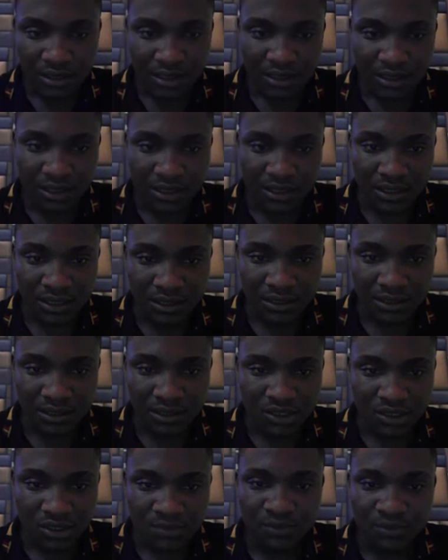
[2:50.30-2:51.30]
Uh, let
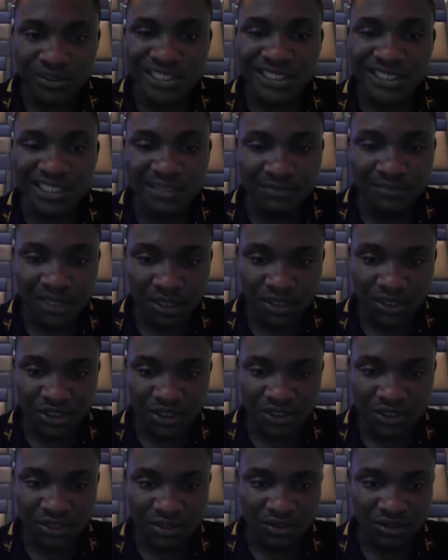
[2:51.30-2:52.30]
me just put
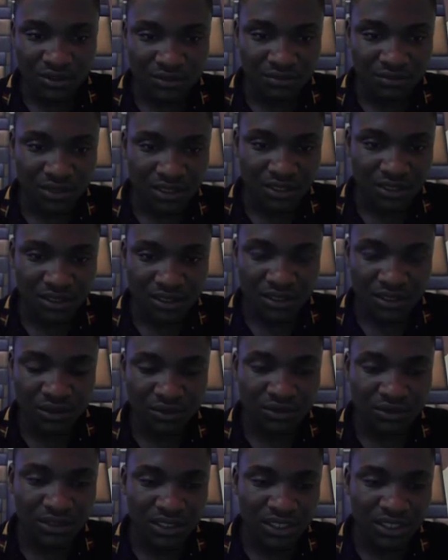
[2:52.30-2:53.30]
image to make it
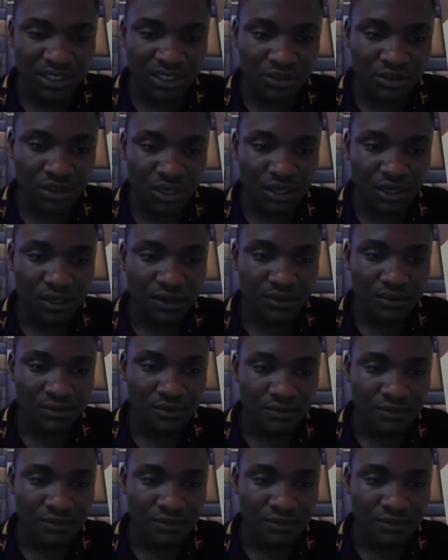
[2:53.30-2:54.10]
look natural.